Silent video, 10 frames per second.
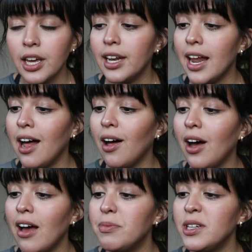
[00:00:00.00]

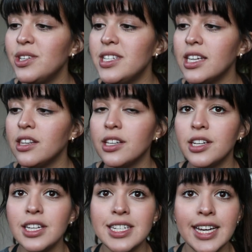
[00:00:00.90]
Now, I've been using
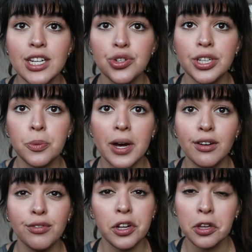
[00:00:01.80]
the tea tree
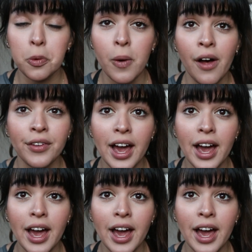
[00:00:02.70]
one for a little while